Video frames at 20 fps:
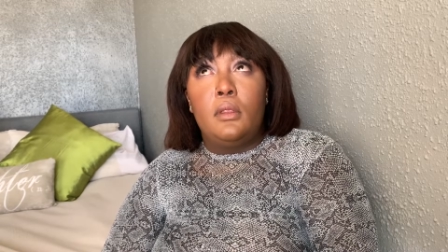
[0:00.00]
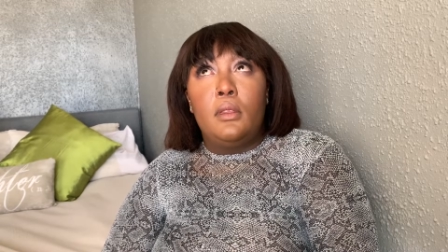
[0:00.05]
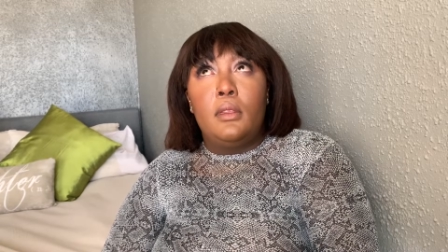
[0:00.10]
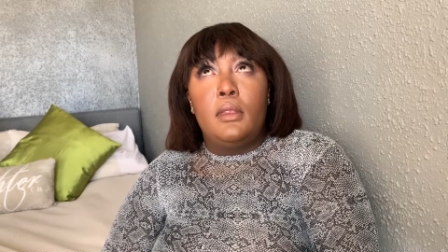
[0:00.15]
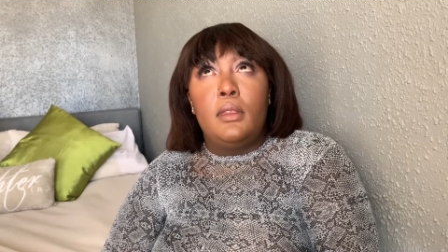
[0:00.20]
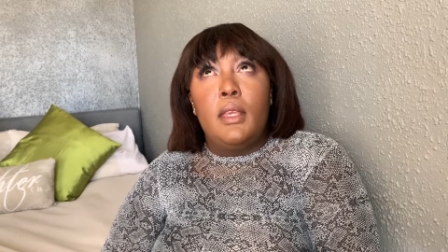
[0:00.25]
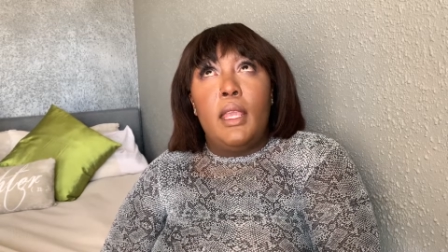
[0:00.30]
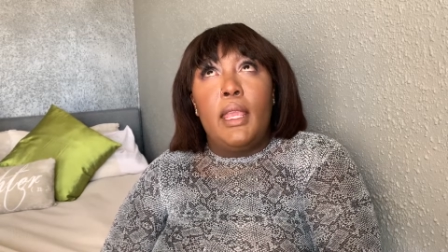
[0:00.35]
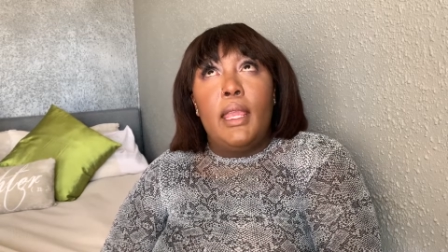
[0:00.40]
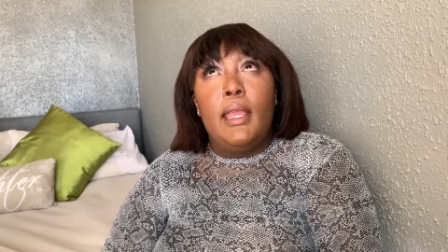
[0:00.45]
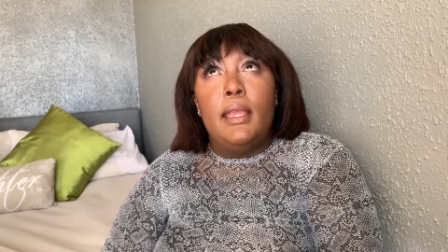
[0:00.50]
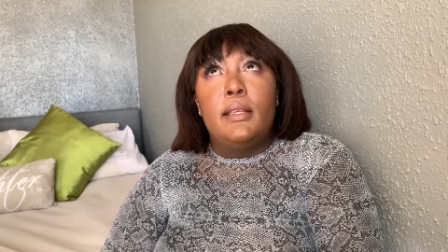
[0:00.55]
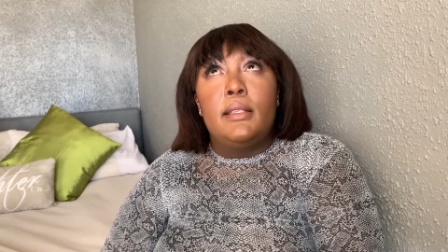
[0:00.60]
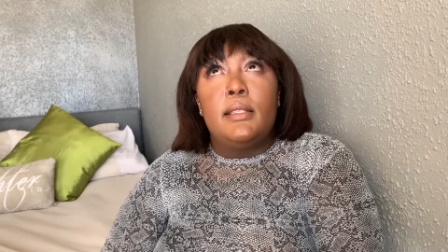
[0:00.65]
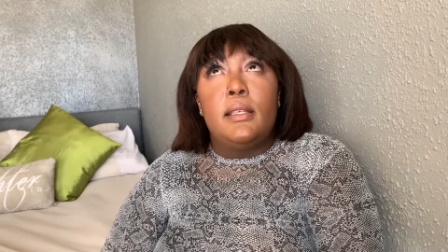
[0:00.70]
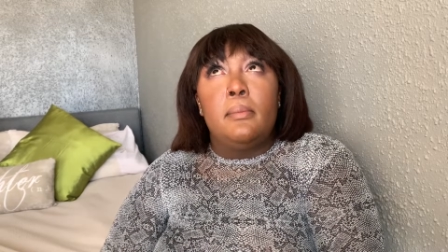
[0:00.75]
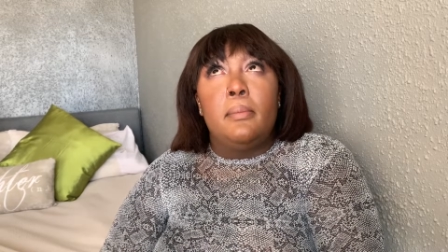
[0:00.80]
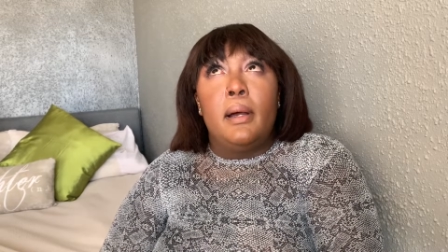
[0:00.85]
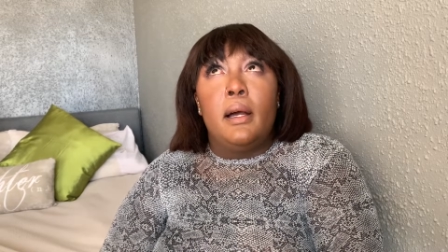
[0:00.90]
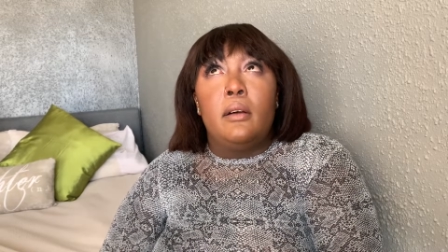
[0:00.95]
thing is
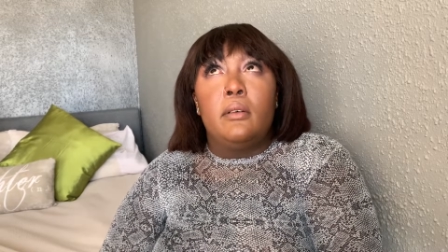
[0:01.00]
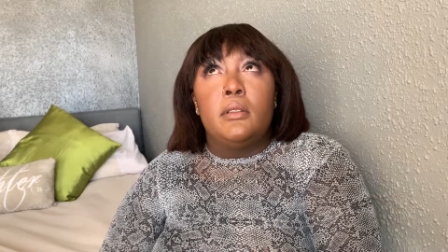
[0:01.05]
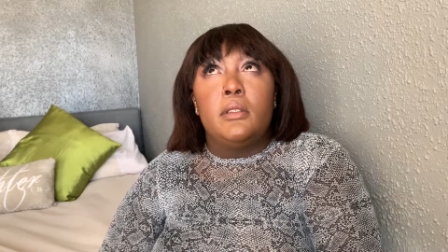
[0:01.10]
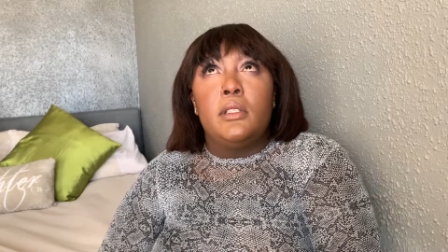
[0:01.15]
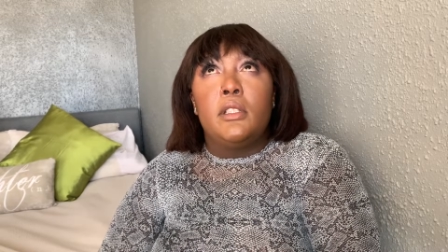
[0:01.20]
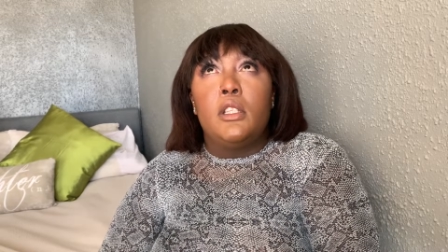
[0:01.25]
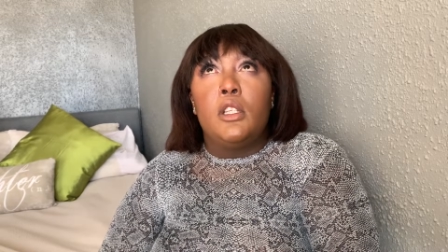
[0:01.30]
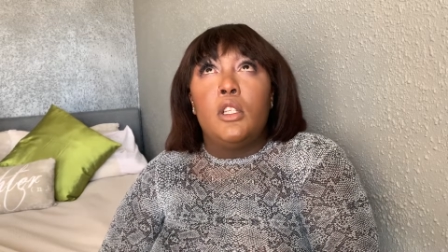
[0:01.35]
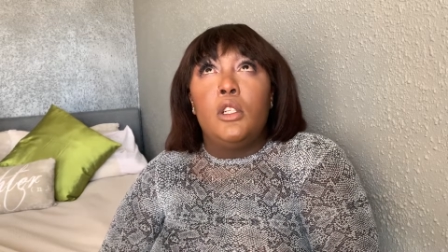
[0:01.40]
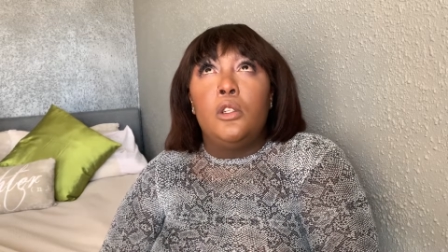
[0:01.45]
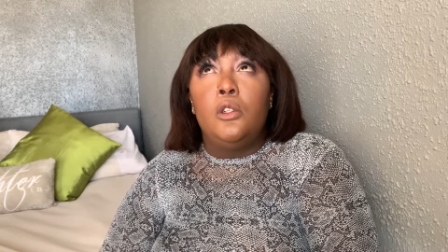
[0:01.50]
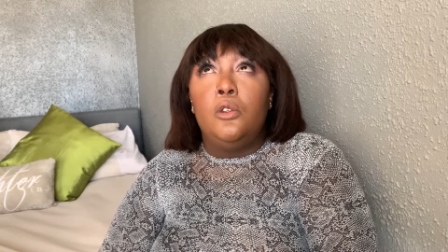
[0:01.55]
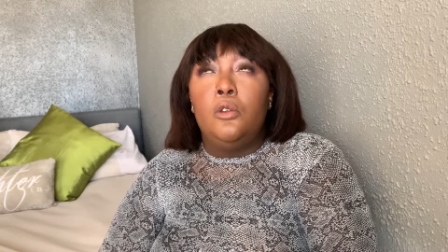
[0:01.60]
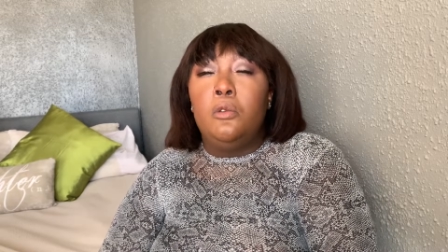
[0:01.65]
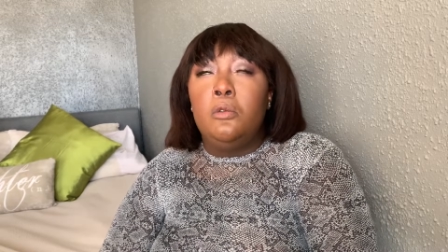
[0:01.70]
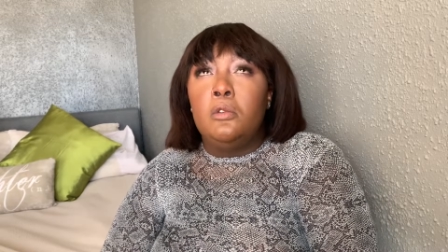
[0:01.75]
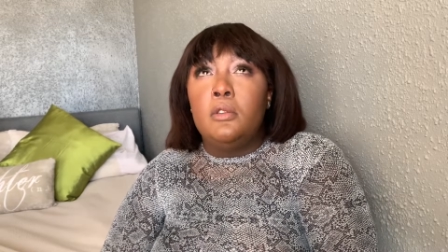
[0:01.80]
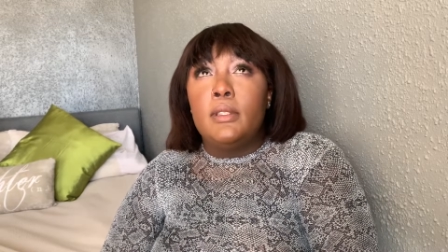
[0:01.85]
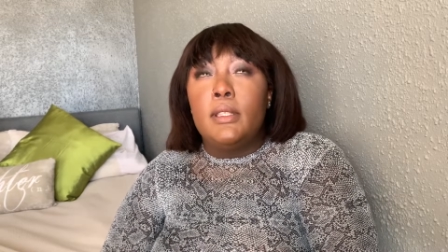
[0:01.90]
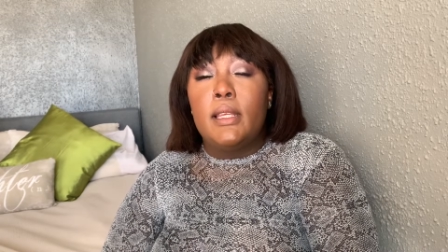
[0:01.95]
about
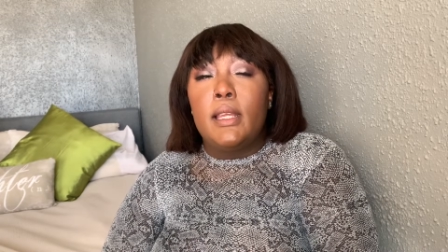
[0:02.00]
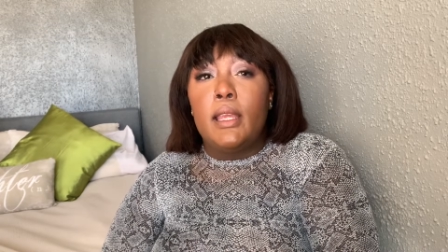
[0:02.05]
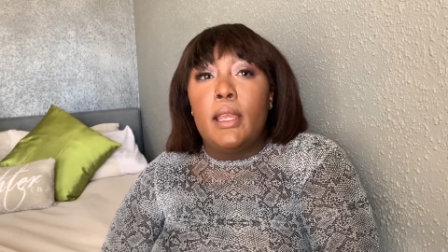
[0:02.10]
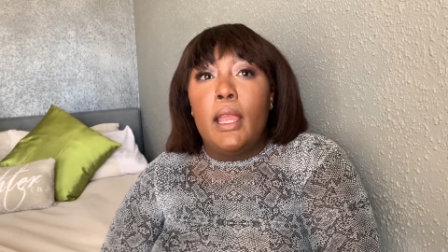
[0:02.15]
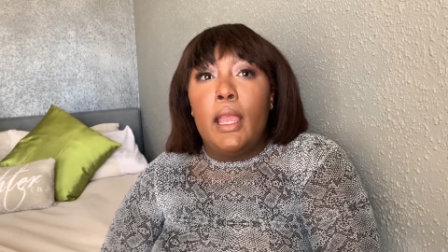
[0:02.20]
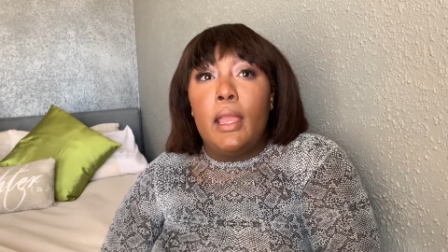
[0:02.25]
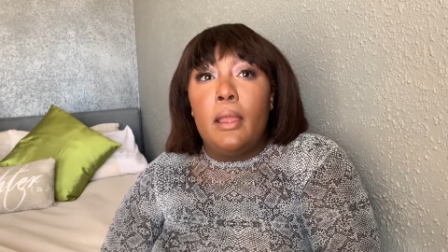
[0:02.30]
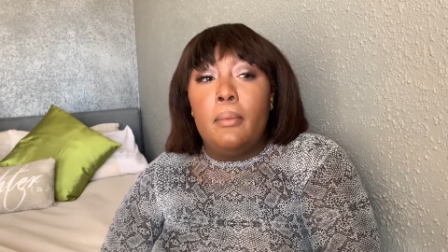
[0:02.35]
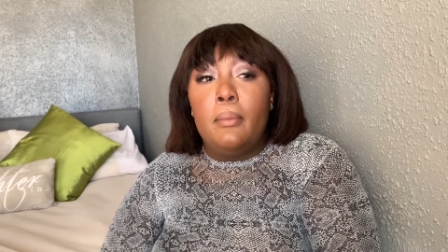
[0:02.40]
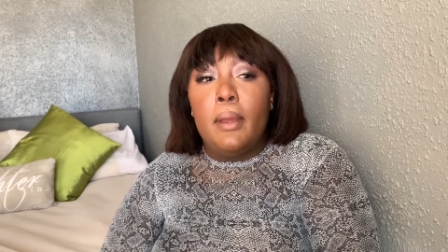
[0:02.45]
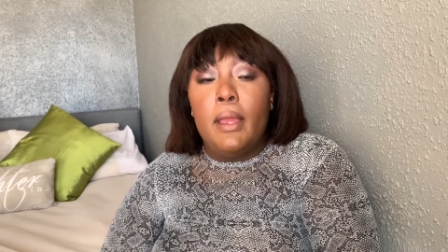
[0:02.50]
losing a